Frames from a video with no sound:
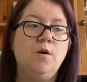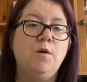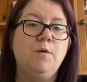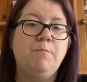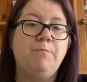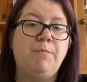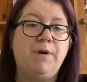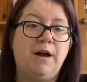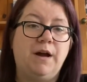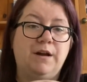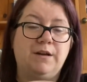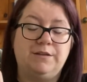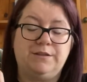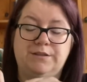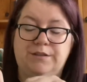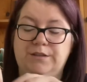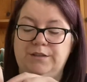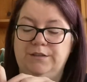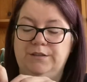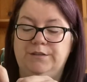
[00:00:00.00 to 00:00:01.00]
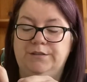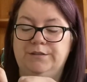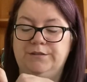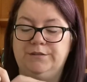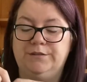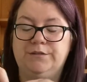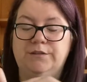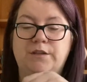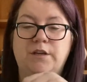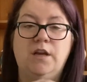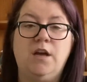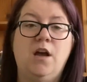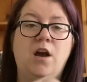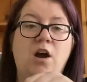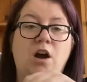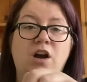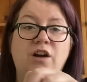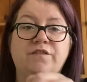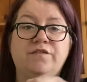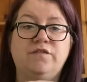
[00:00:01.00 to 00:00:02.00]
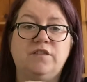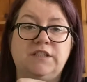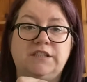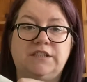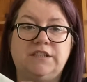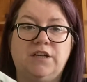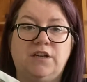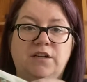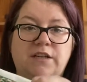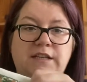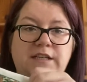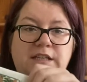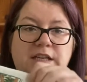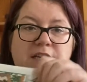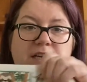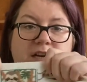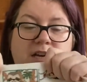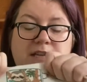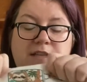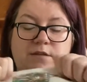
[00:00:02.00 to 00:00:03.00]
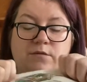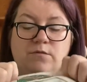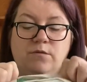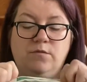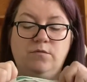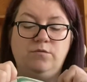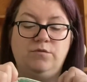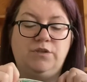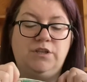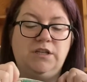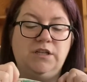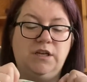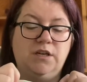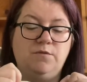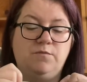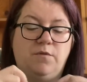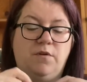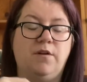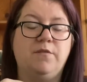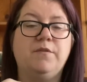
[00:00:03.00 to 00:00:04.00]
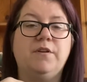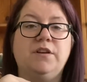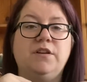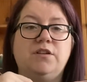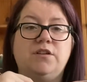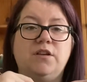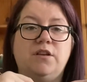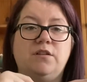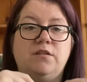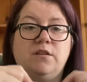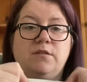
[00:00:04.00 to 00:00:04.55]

but after I started it I thought, oh, do you know what, I'm going to do